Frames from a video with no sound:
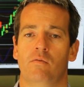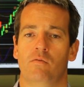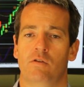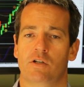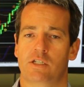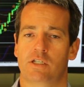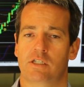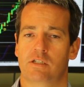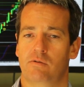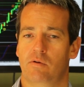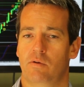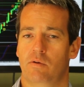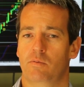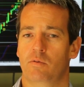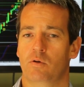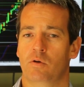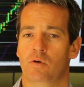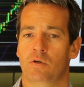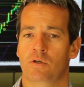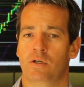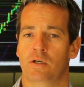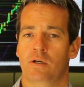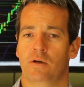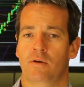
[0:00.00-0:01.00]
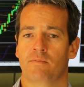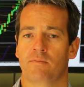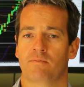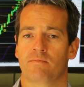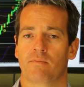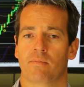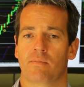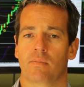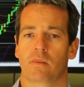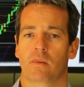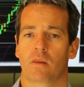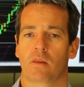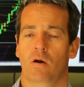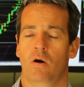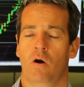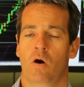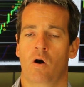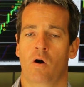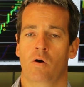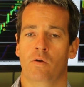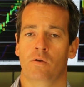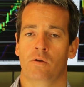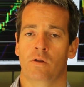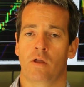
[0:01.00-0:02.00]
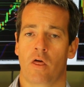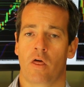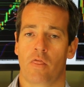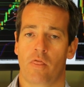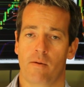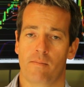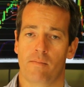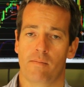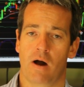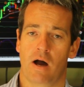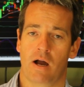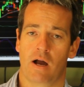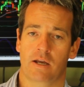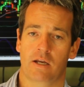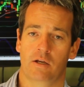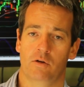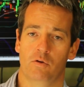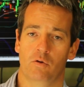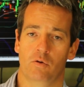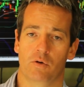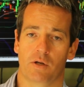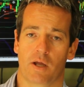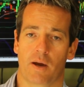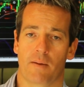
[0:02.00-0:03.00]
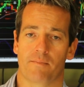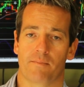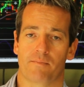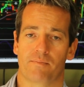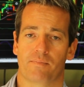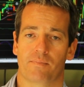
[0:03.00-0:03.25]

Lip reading: risk to reward on the market order.